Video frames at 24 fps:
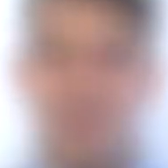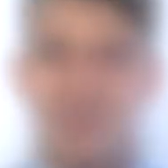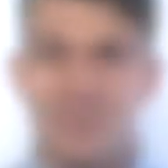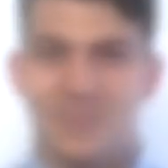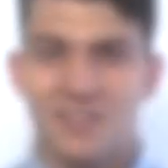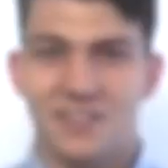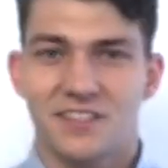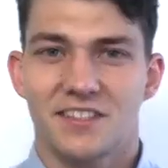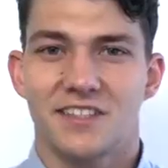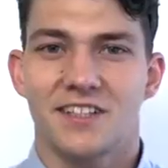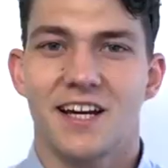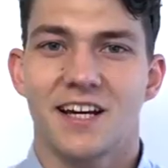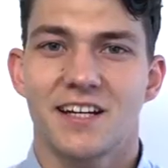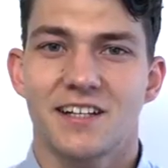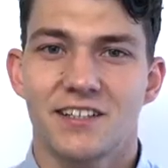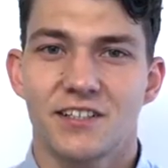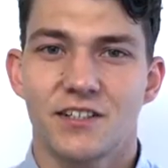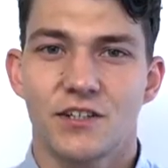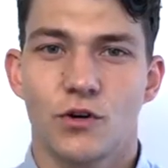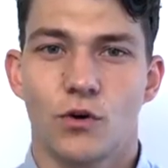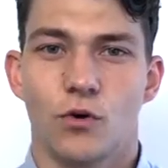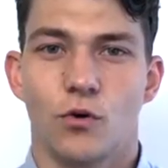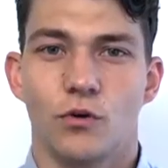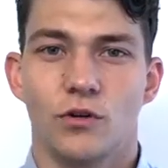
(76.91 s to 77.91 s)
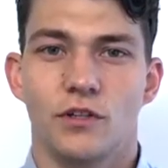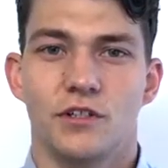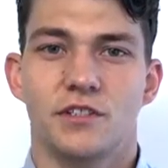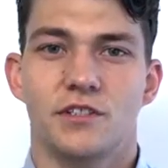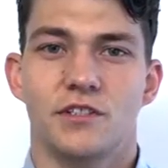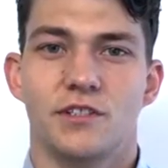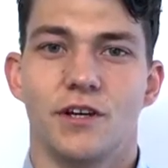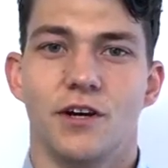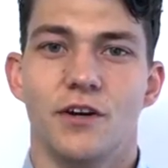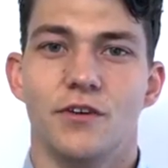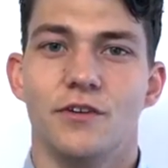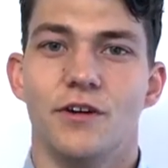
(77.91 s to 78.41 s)
The second
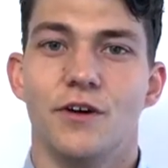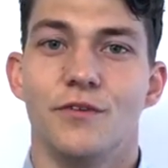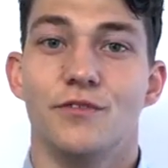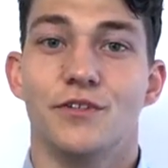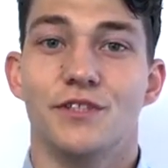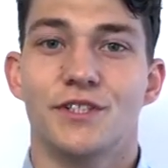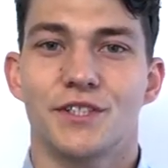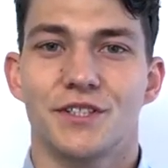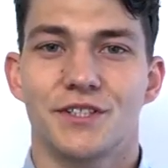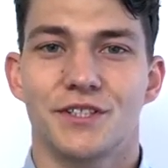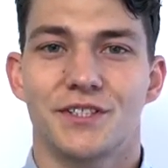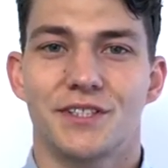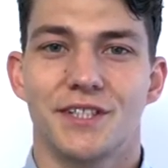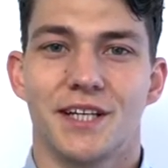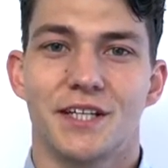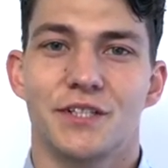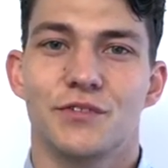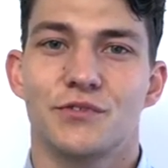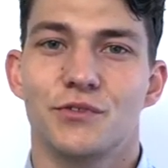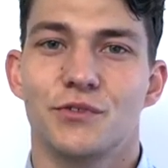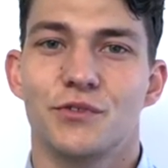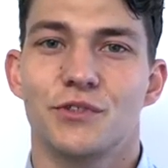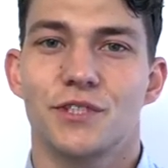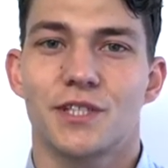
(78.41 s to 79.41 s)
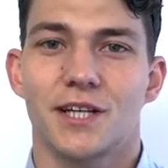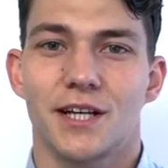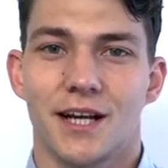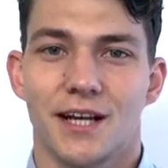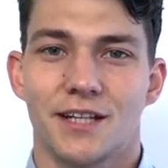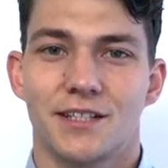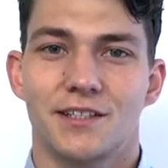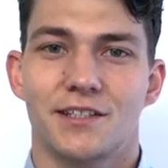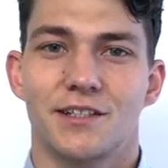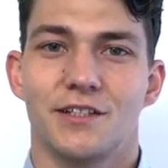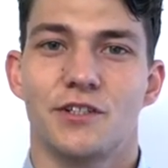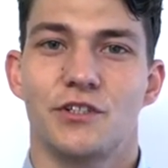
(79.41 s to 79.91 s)
cornerstone of a successful
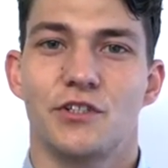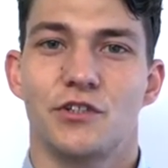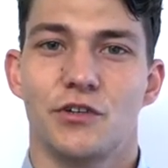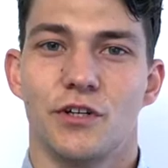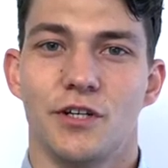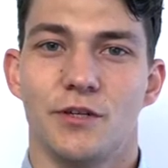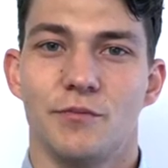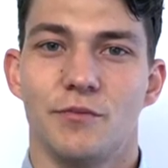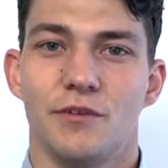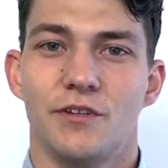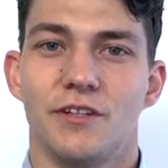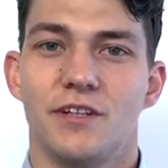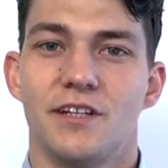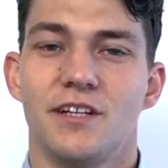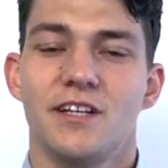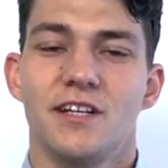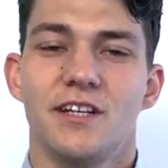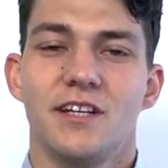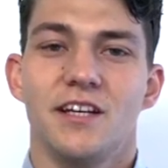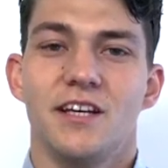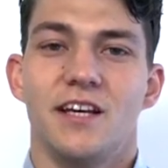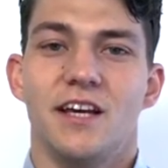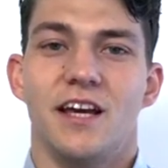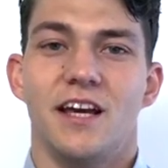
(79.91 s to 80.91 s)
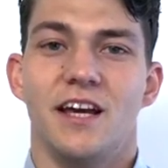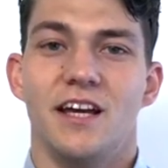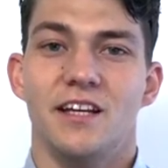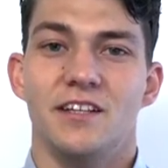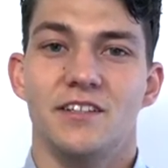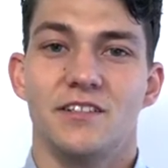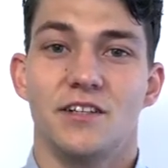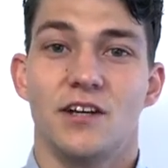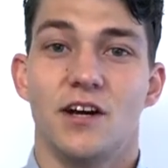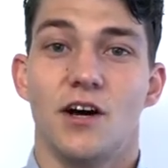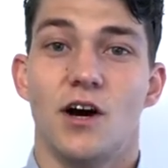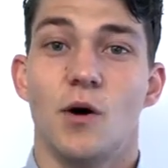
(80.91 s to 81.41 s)
sciatica treatment
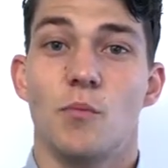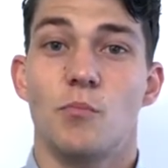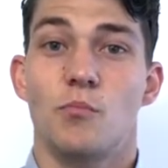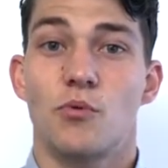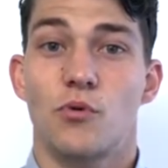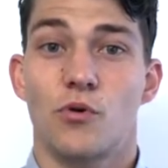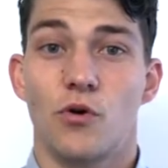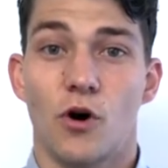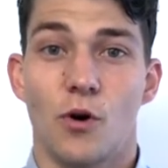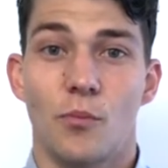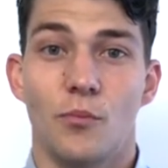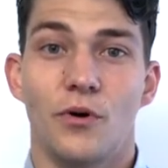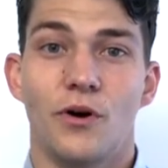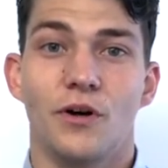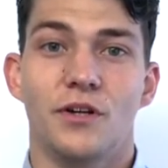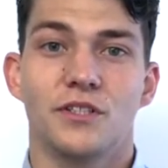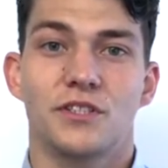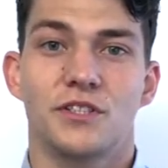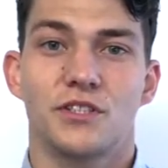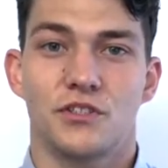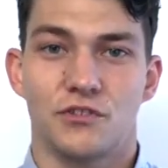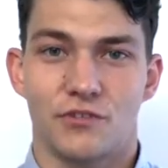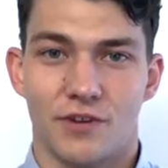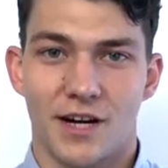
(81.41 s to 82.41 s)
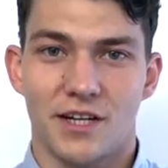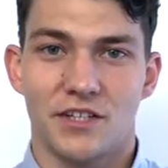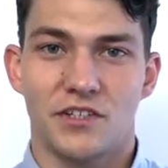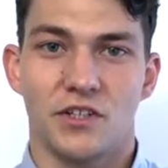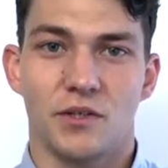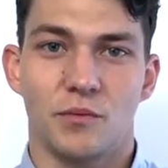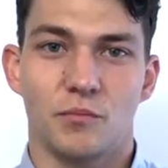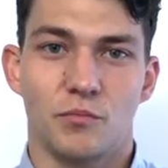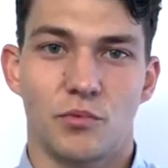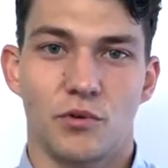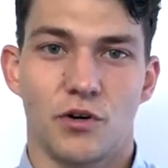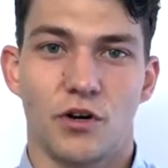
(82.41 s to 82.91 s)
is a proper
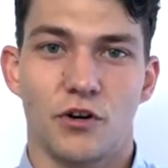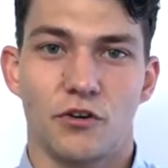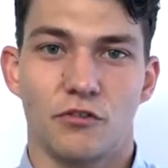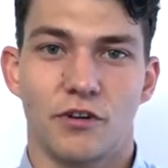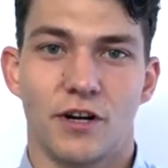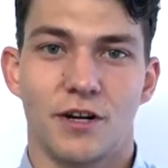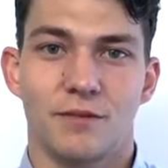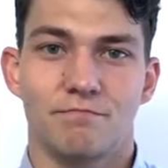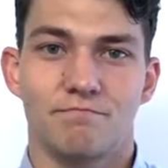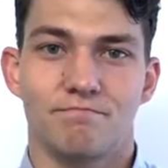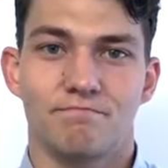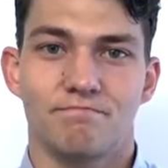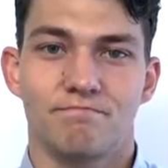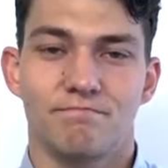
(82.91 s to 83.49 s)
stretching program.